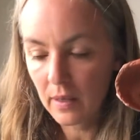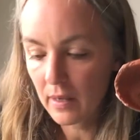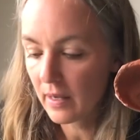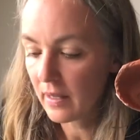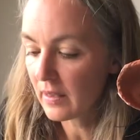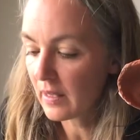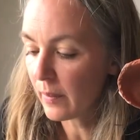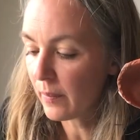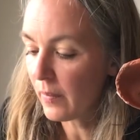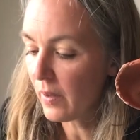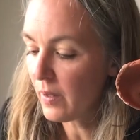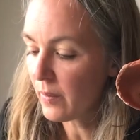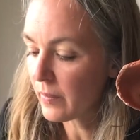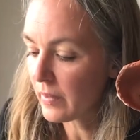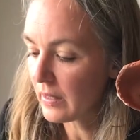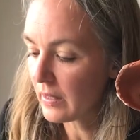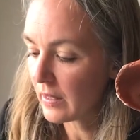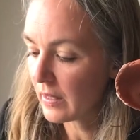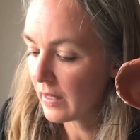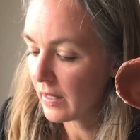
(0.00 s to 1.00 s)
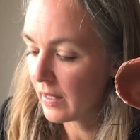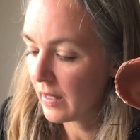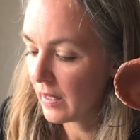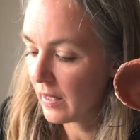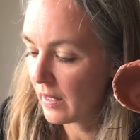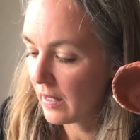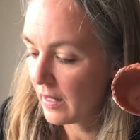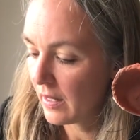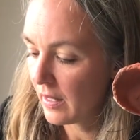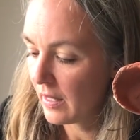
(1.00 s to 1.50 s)
At the moment,
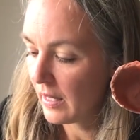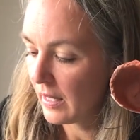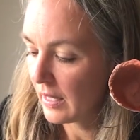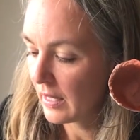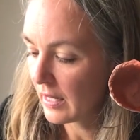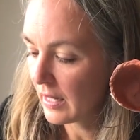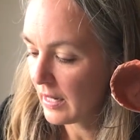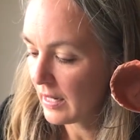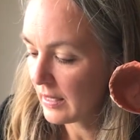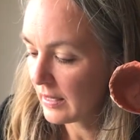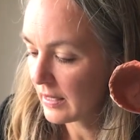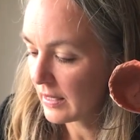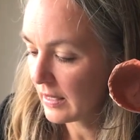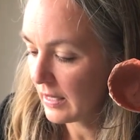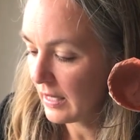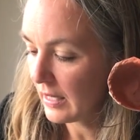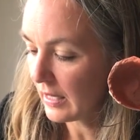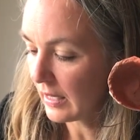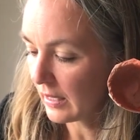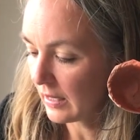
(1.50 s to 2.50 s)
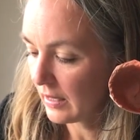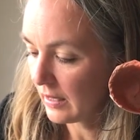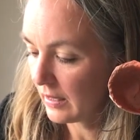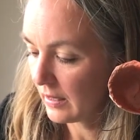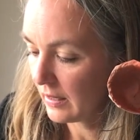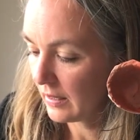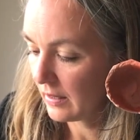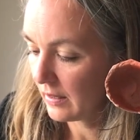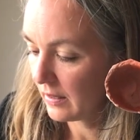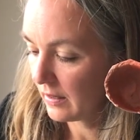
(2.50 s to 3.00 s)
he can't see.
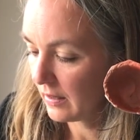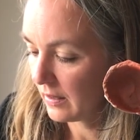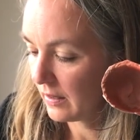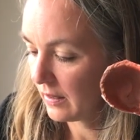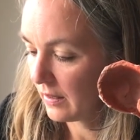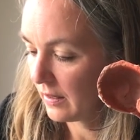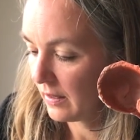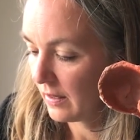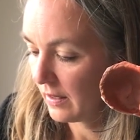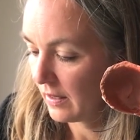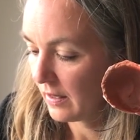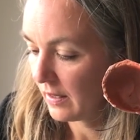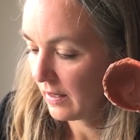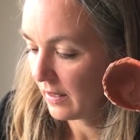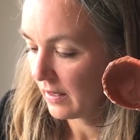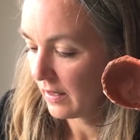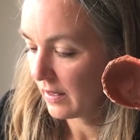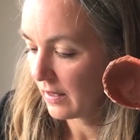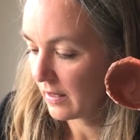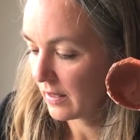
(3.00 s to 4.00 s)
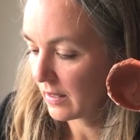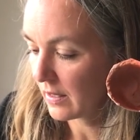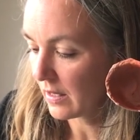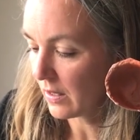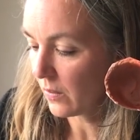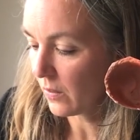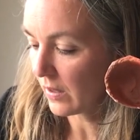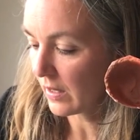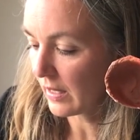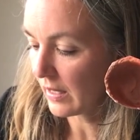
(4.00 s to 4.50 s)
So
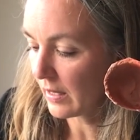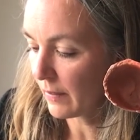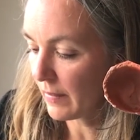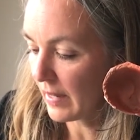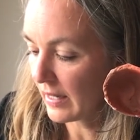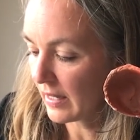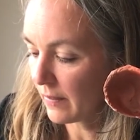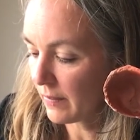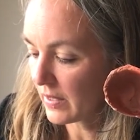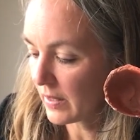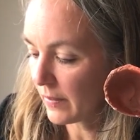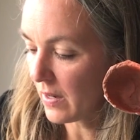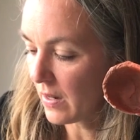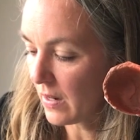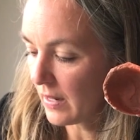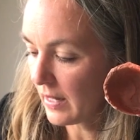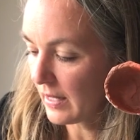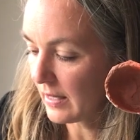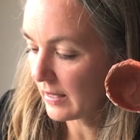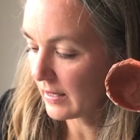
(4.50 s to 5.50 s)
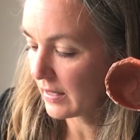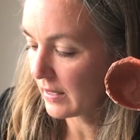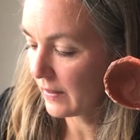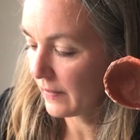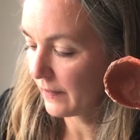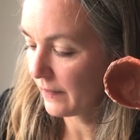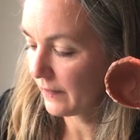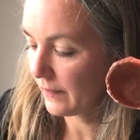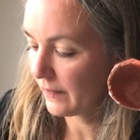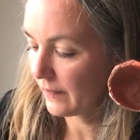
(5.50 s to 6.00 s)
we're going to make him eyes.
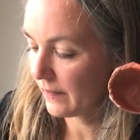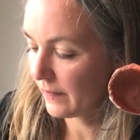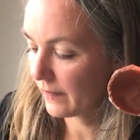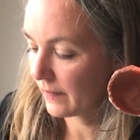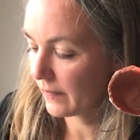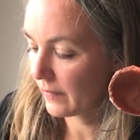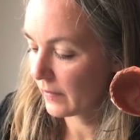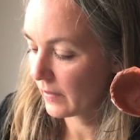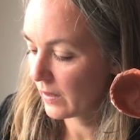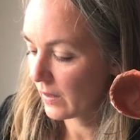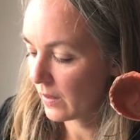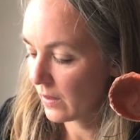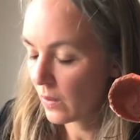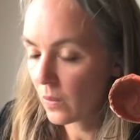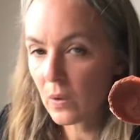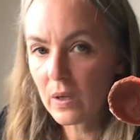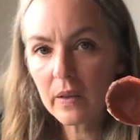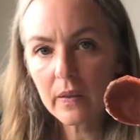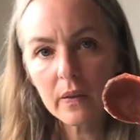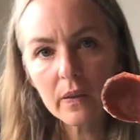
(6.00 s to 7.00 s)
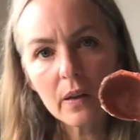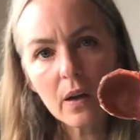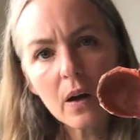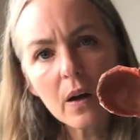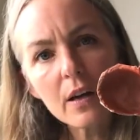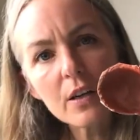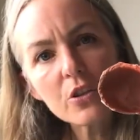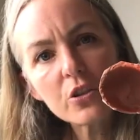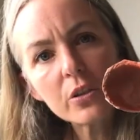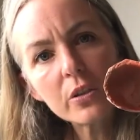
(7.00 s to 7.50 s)
Where do you think the
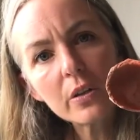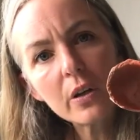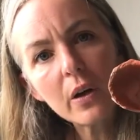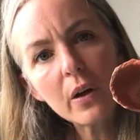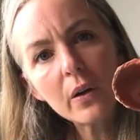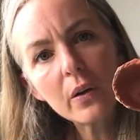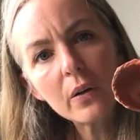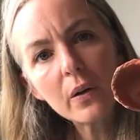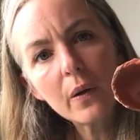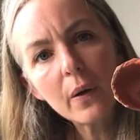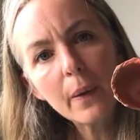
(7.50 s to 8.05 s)
eye should go?